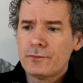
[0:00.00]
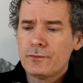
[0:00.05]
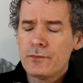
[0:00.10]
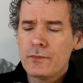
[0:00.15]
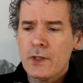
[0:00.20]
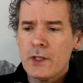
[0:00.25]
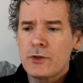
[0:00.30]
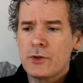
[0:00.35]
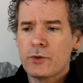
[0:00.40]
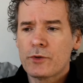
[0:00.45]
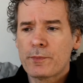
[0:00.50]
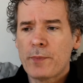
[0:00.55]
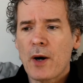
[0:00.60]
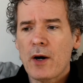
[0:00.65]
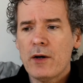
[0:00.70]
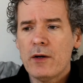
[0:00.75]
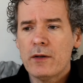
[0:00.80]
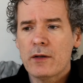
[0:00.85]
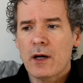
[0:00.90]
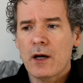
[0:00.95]
So as
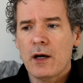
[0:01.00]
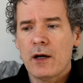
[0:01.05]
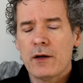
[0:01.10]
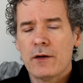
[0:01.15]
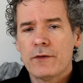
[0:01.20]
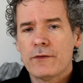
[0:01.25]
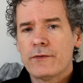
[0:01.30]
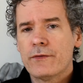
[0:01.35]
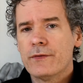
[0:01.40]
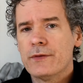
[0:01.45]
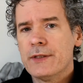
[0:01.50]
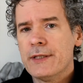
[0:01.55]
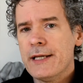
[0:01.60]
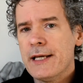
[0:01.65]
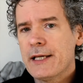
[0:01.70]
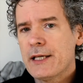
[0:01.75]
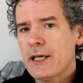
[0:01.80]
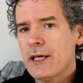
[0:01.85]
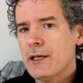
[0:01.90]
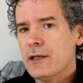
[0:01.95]
part of
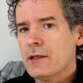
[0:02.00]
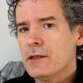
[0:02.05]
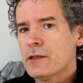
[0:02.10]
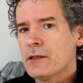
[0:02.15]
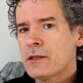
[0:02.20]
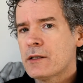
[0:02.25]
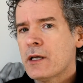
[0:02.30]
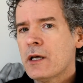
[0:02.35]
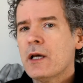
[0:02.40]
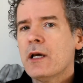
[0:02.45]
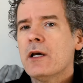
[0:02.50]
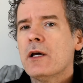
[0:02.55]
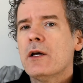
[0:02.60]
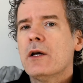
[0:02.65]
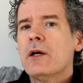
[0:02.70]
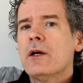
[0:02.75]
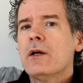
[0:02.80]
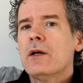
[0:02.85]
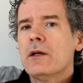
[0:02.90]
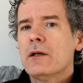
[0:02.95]
Niki's
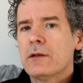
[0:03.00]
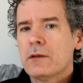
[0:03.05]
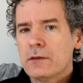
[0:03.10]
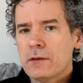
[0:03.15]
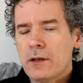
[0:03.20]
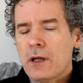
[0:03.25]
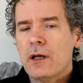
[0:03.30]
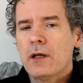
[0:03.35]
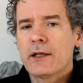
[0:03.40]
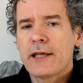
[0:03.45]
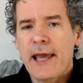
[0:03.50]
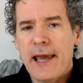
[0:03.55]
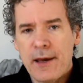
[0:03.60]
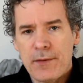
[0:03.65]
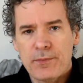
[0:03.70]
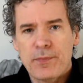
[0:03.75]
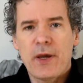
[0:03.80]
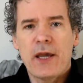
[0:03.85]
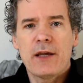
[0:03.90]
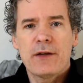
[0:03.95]
uh,
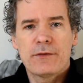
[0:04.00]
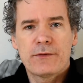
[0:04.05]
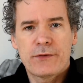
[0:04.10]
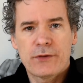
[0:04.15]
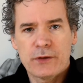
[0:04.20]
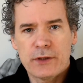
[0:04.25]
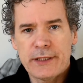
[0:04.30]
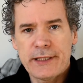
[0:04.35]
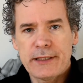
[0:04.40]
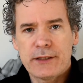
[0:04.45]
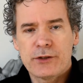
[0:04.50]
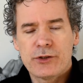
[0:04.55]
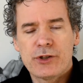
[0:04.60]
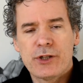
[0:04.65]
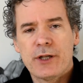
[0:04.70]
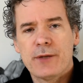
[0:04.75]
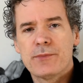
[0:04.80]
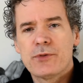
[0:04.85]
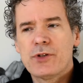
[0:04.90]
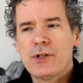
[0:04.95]
campaign for
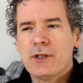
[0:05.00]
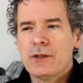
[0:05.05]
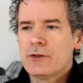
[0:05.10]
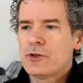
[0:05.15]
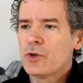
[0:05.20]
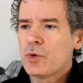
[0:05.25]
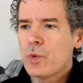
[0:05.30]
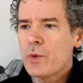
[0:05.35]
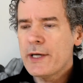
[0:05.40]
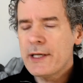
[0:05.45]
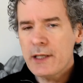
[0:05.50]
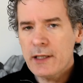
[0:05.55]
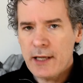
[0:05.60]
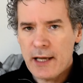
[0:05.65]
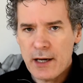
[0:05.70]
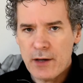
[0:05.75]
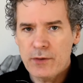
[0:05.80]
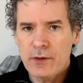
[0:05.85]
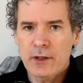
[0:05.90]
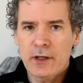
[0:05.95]
leadership, she tweeted
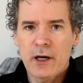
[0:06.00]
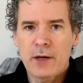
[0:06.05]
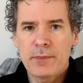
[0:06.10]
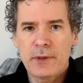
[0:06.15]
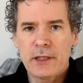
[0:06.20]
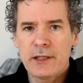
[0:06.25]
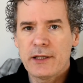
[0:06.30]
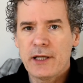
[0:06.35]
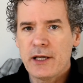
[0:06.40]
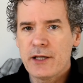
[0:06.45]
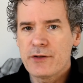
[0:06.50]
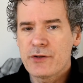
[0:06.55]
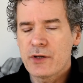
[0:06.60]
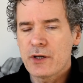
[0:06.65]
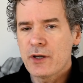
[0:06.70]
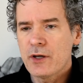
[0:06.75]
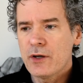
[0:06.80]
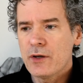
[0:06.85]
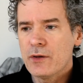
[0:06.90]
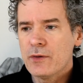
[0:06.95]
out a couple of days
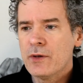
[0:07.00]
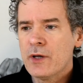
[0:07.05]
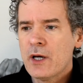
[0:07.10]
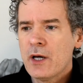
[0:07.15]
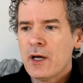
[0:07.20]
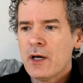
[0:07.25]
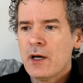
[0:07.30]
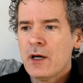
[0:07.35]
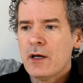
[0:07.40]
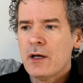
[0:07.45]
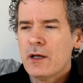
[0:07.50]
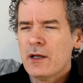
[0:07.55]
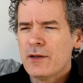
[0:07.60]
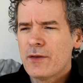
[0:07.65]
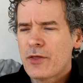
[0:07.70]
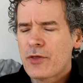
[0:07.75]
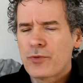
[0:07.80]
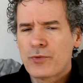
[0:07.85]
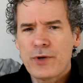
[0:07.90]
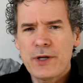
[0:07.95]
ago
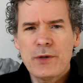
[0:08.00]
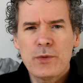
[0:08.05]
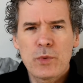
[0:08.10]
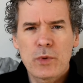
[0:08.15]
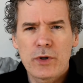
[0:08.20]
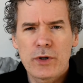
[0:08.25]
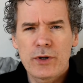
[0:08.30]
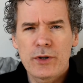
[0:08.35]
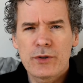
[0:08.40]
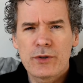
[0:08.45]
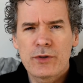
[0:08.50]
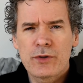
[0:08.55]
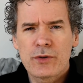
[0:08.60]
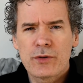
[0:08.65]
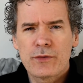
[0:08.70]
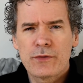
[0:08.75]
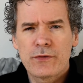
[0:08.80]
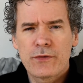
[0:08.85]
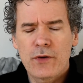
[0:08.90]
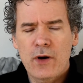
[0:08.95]
three words
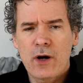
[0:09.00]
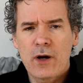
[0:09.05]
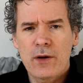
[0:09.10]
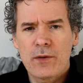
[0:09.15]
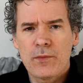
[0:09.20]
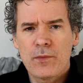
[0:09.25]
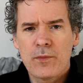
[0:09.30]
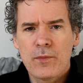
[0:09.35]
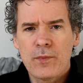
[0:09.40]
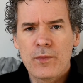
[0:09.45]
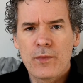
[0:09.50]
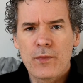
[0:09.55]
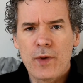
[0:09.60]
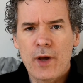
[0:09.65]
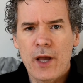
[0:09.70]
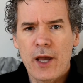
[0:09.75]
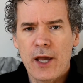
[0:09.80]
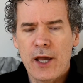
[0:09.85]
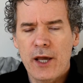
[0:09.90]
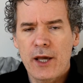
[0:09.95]
from
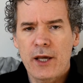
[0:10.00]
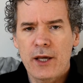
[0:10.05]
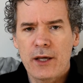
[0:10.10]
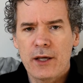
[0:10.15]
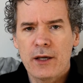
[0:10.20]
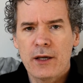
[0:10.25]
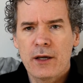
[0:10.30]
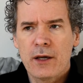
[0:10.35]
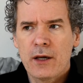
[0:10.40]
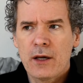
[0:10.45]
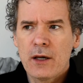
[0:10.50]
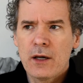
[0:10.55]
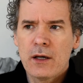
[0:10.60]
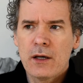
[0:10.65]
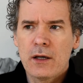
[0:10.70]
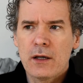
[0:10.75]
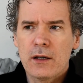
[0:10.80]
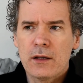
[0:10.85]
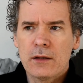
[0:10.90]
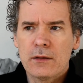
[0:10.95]
a
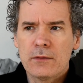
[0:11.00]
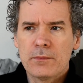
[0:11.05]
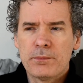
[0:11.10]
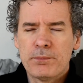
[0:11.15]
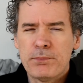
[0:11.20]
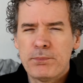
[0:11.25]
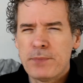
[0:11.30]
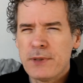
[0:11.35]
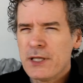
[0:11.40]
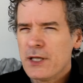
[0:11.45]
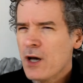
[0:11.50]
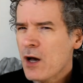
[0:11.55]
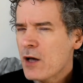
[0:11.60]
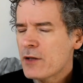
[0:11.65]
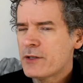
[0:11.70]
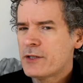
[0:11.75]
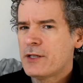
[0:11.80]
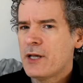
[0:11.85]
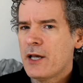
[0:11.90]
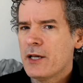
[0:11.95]

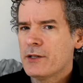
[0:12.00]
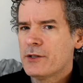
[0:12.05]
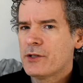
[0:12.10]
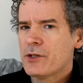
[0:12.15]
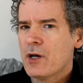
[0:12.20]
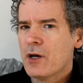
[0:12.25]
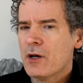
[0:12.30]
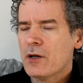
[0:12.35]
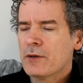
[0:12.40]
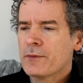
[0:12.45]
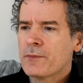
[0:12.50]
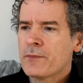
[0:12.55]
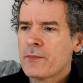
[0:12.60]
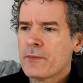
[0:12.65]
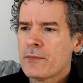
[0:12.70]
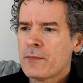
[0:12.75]
Beyoncé song,